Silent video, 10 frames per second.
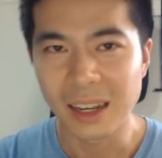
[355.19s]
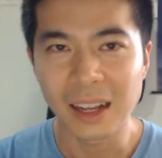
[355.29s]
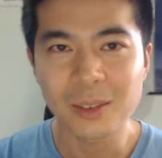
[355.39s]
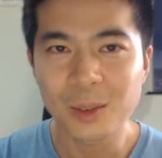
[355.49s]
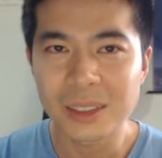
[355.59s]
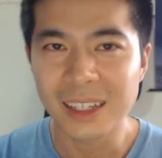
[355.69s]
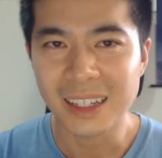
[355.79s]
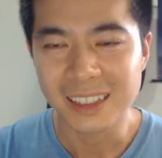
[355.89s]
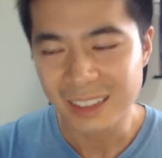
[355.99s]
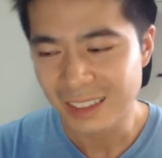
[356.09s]
And afterwards, I
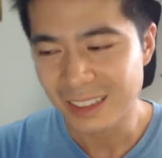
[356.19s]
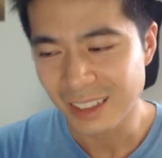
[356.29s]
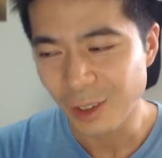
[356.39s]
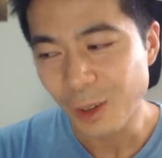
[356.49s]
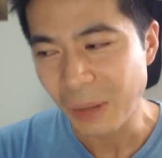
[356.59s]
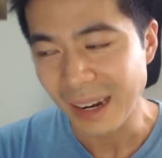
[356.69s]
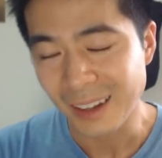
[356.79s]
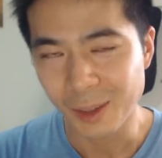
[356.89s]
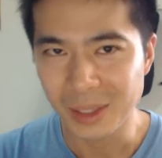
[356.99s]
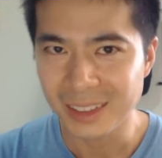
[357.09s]
can just look
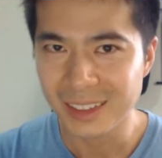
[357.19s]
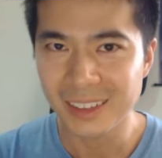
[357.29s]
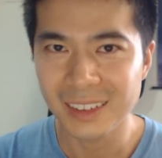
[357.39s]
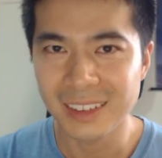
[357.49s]
back at the picture